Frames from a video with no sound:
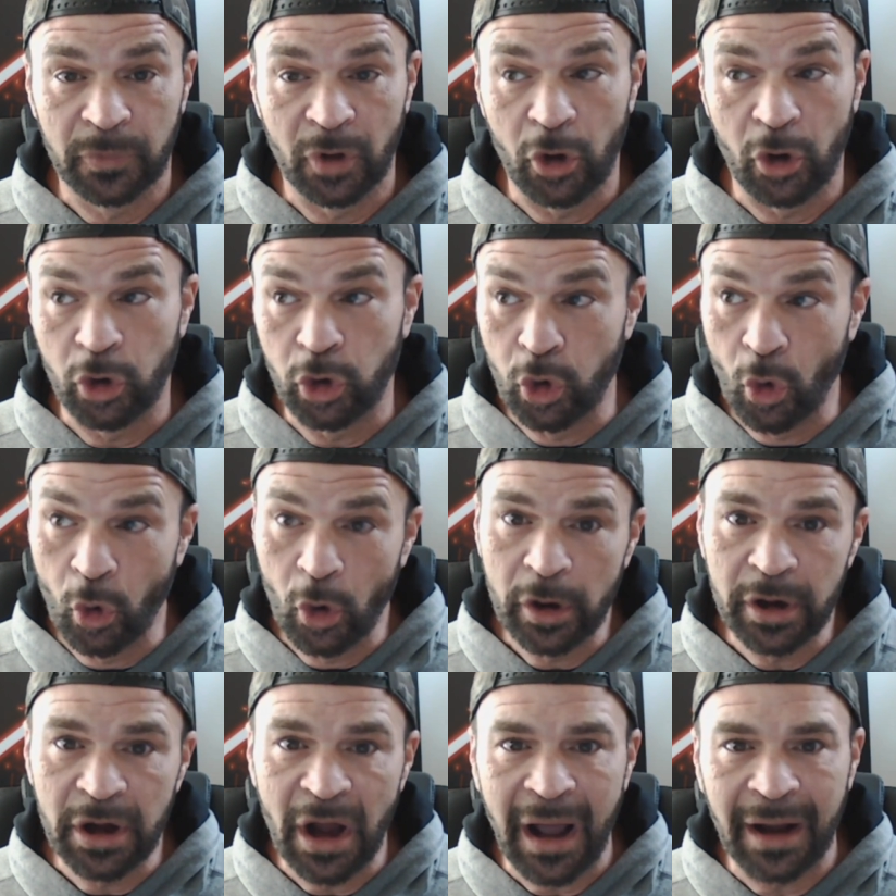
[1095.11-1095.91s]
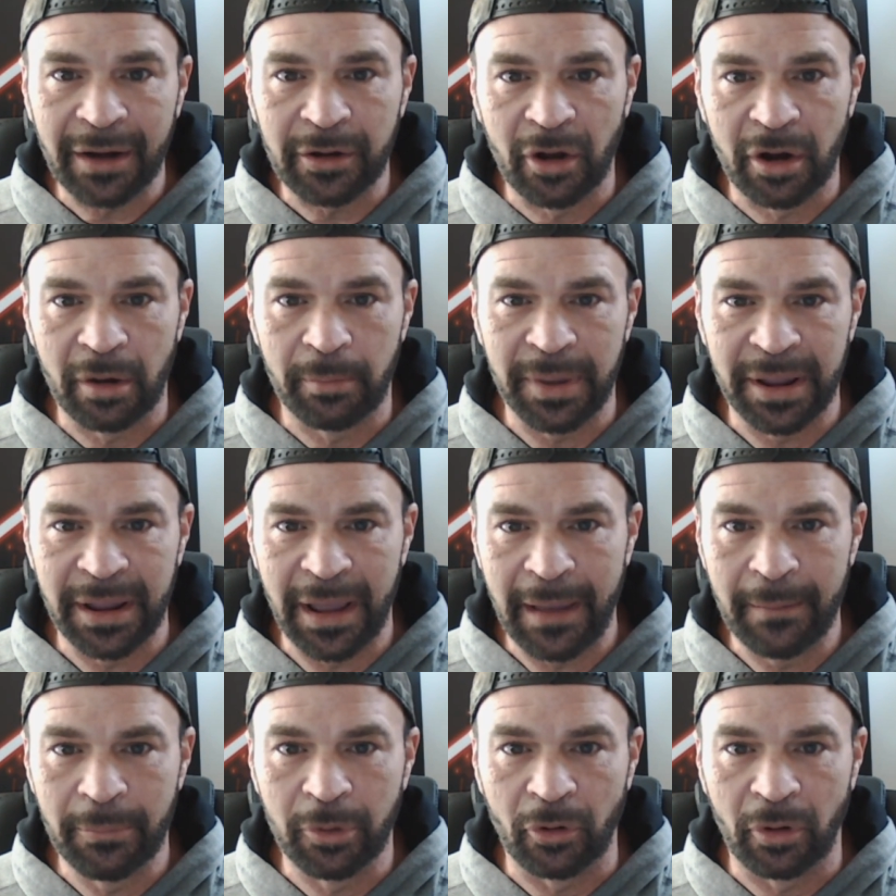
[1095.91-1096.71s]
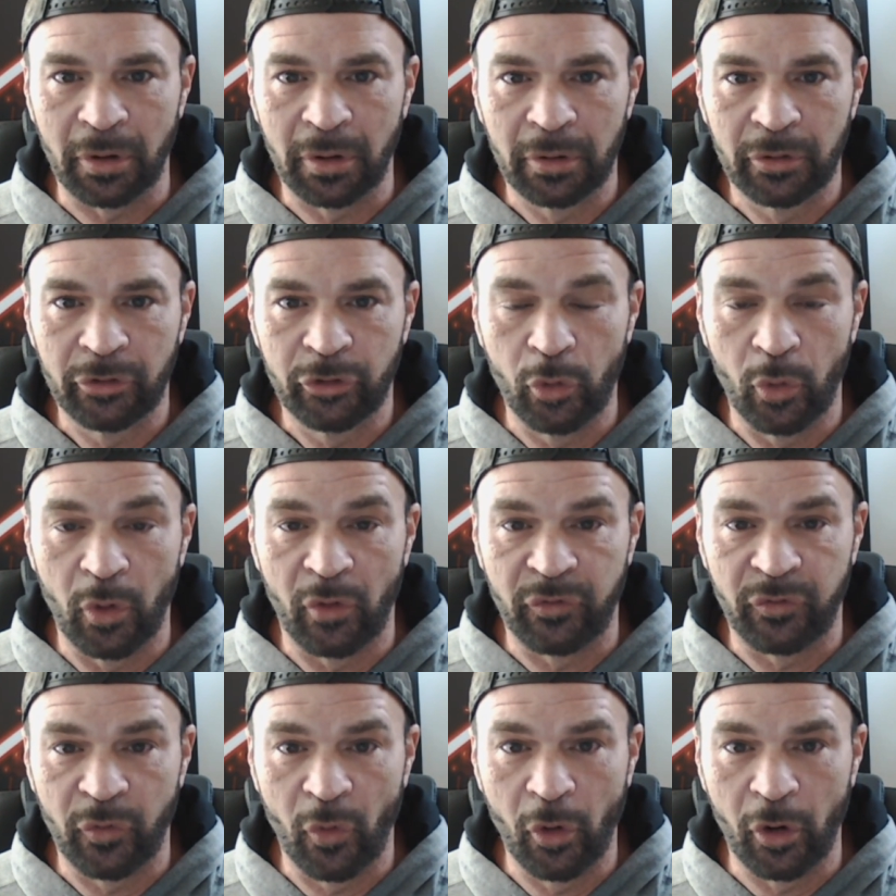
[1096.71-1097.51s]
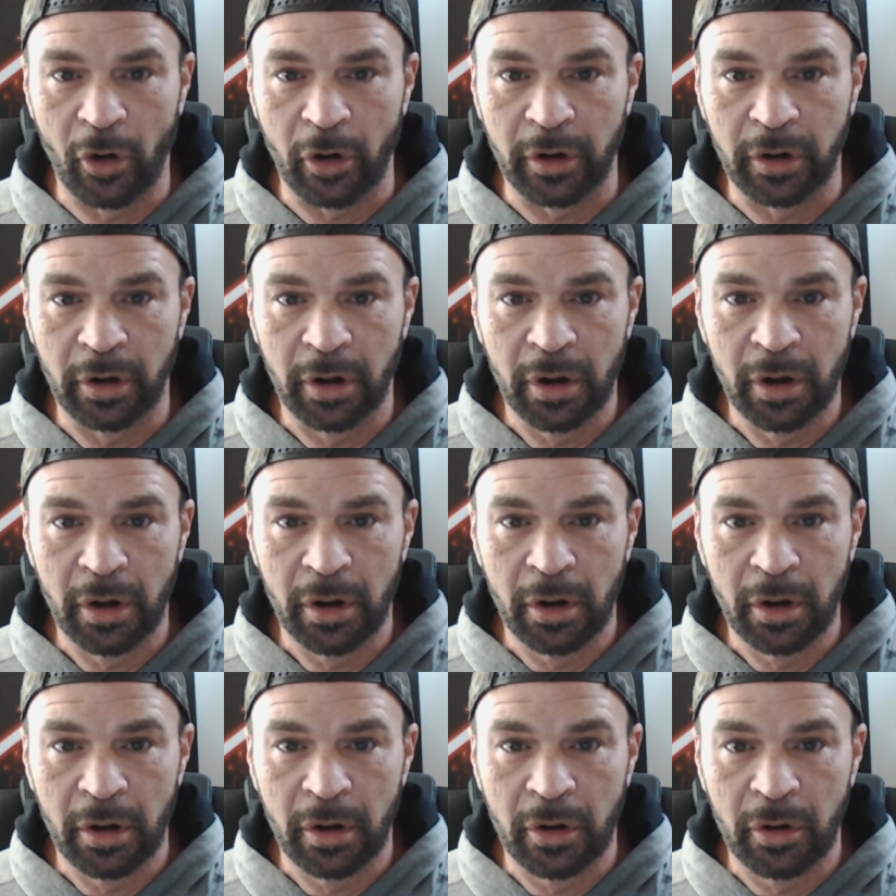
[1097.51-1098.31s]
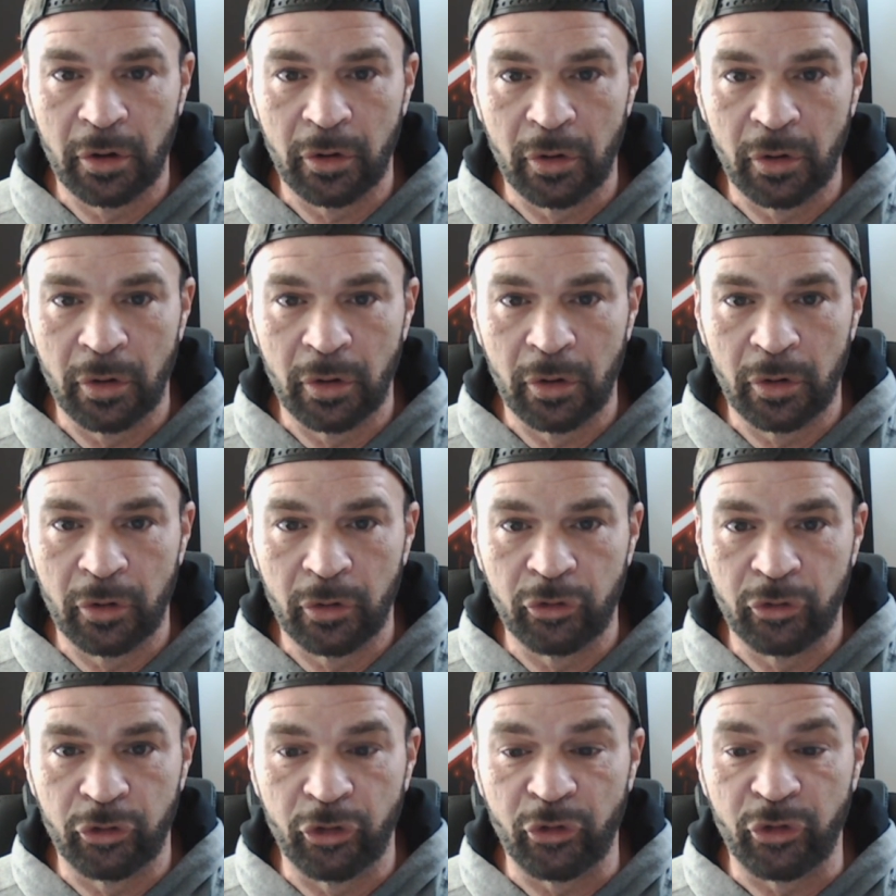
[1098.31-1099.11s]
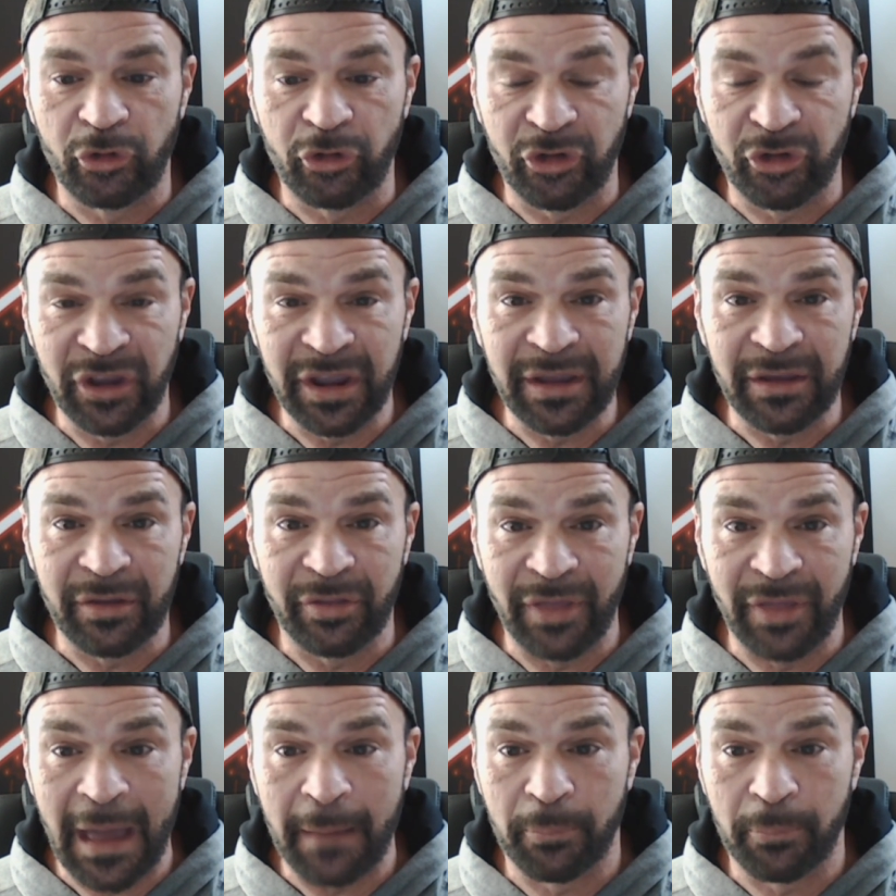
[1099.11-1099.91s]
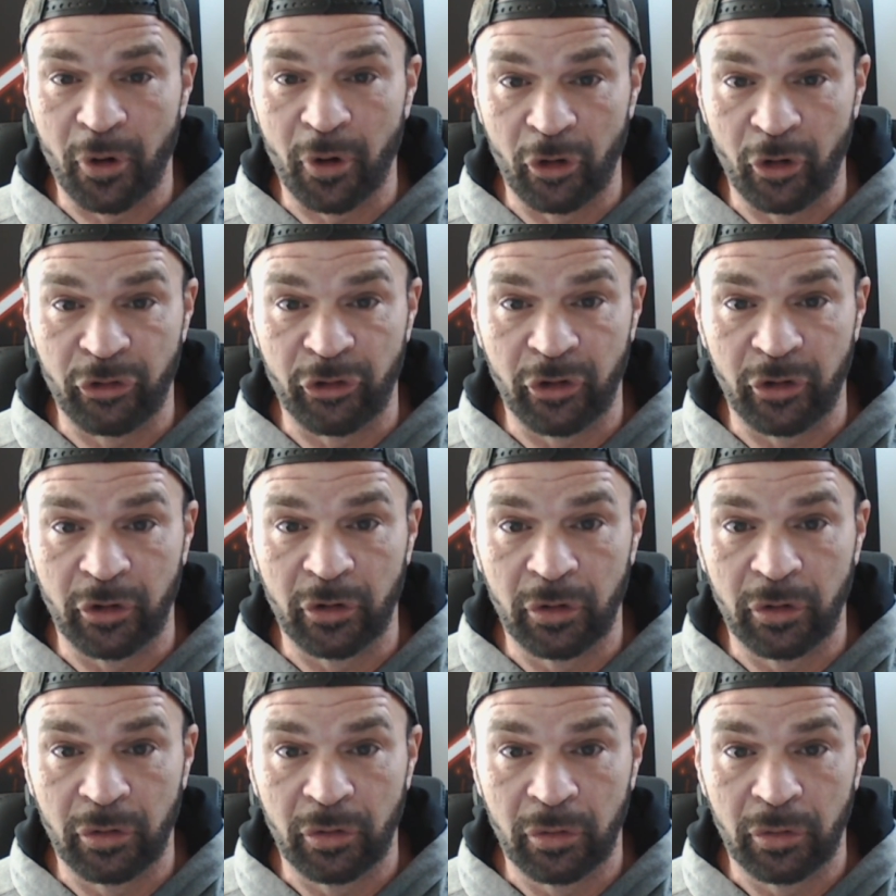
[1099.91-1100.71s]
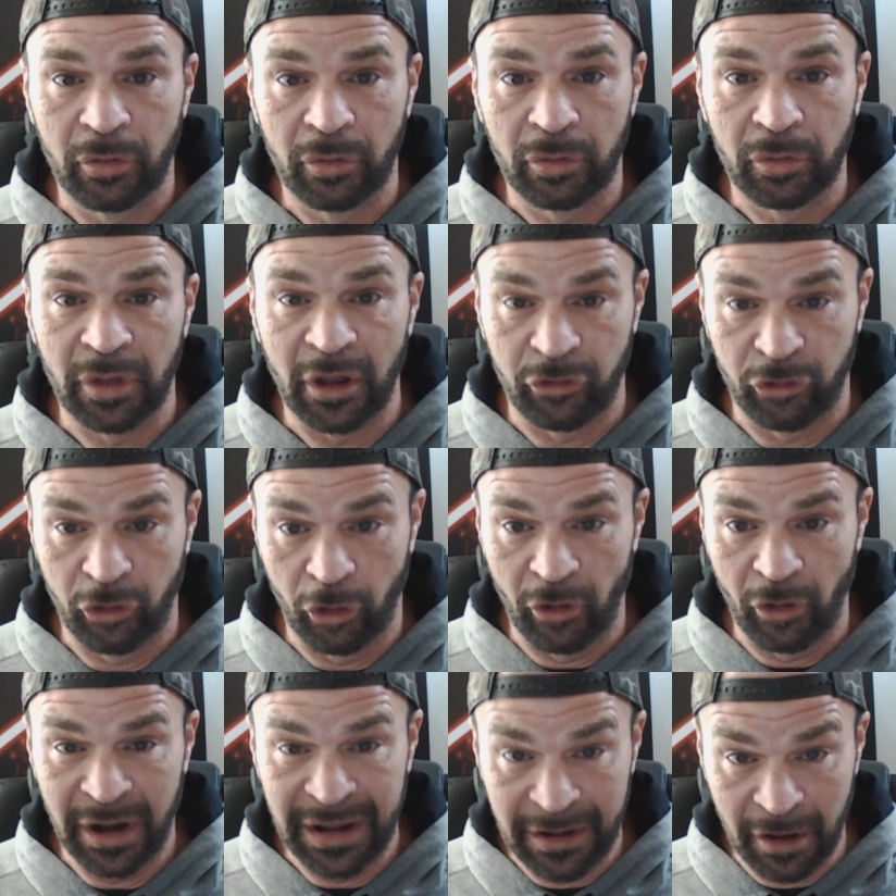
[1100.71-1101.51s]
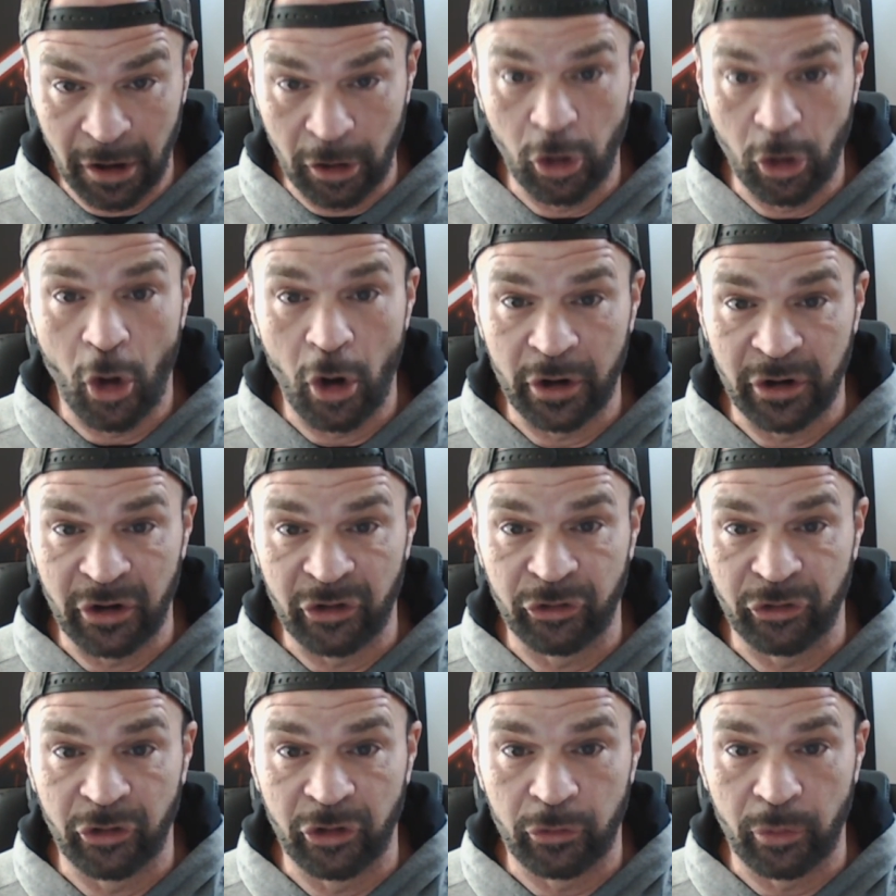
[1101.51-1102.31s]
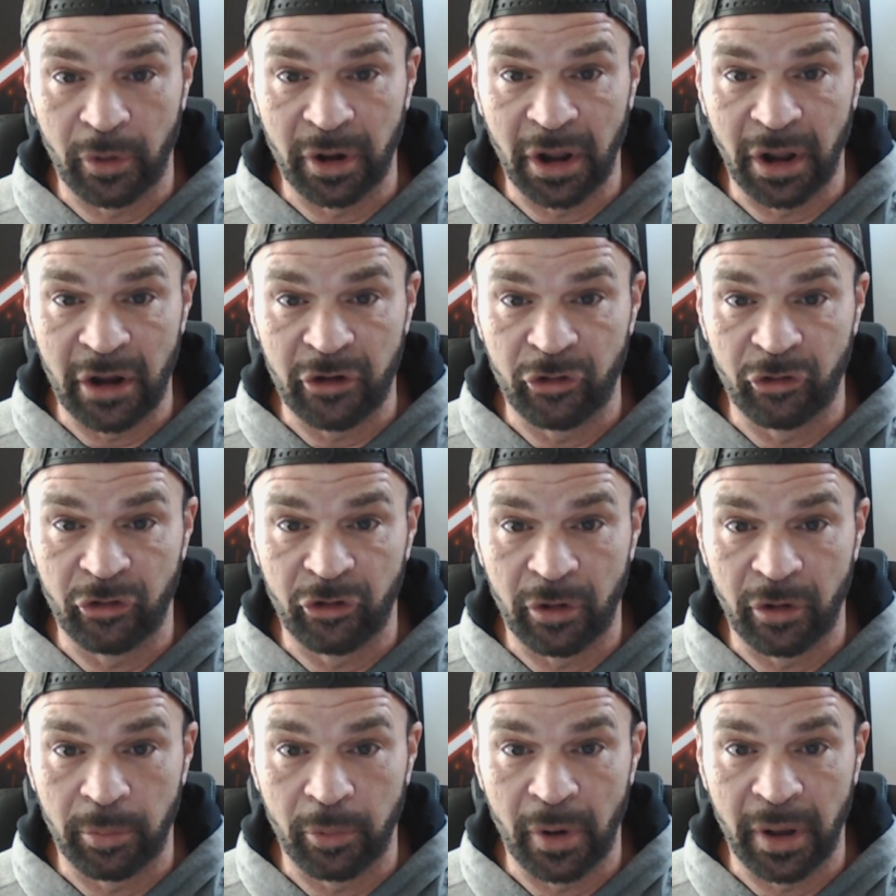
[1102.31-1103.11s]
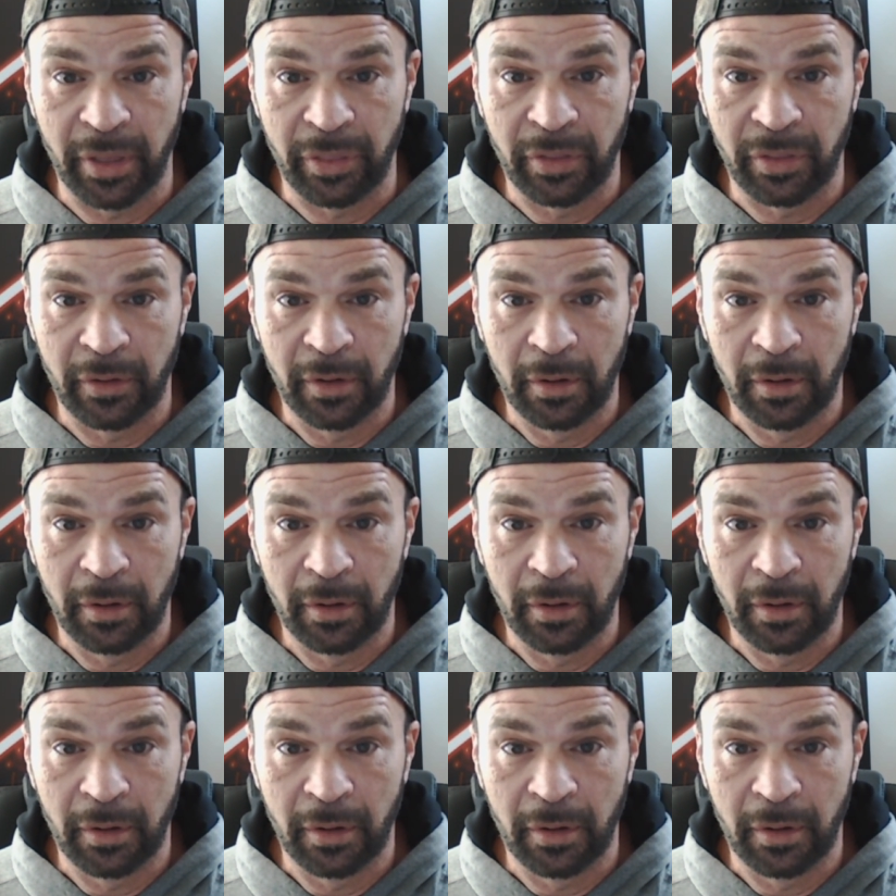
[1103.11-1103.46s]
you're not going to be able to afford to see that person that you're in a long-distance relationship with